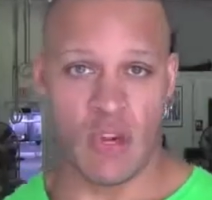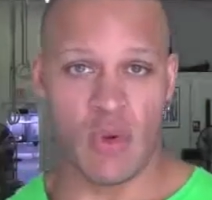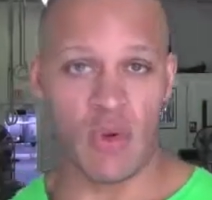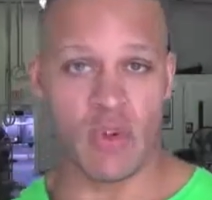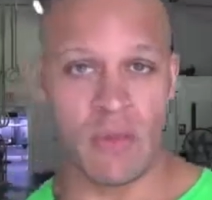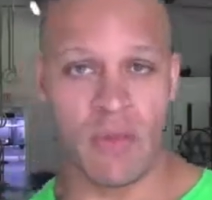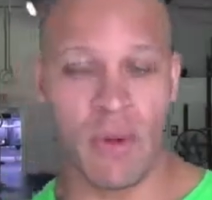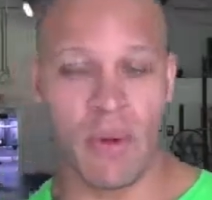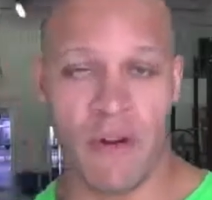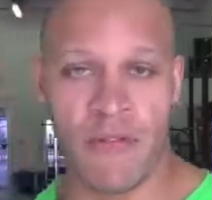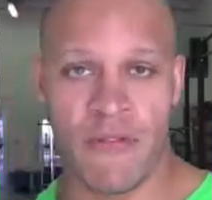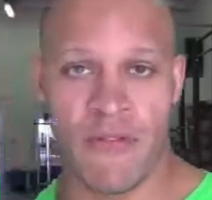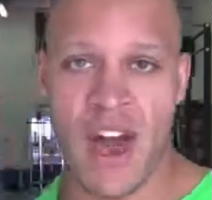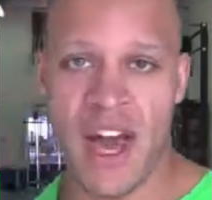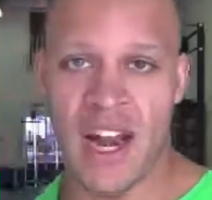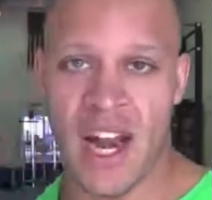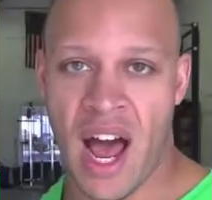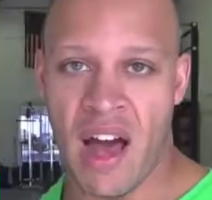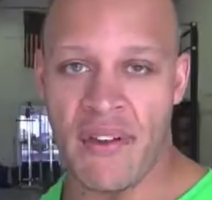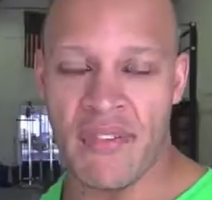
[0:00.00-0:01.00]
He wants to burn
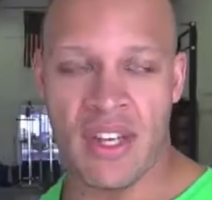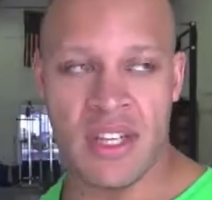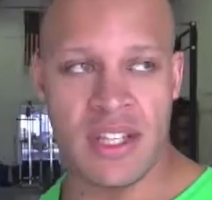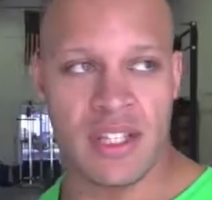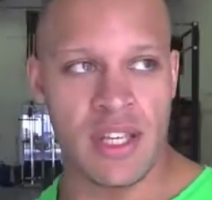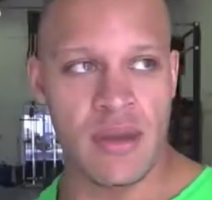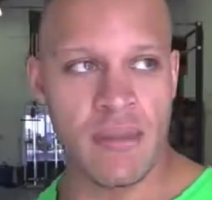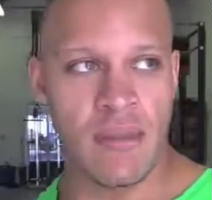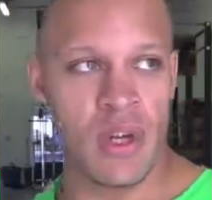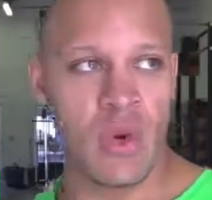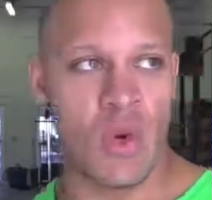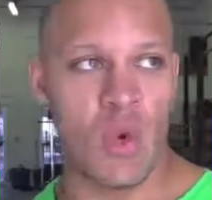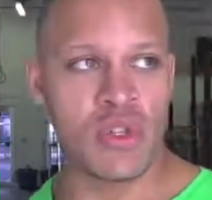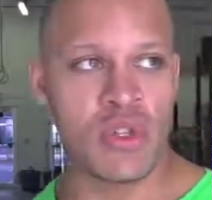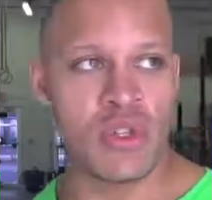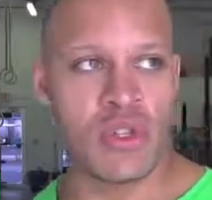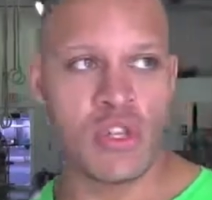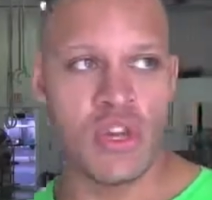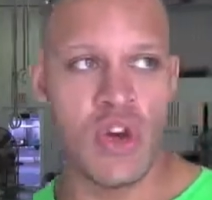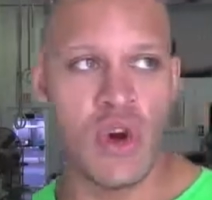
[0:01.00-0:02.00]
fat, obviously, but he
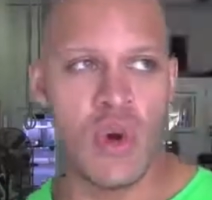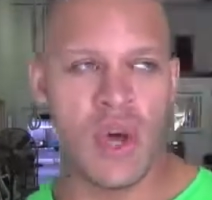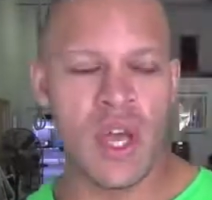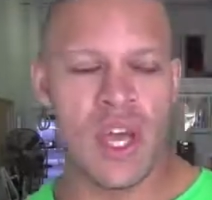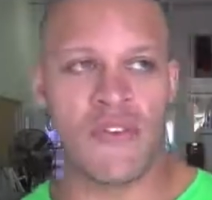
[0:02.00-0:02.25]
wants to know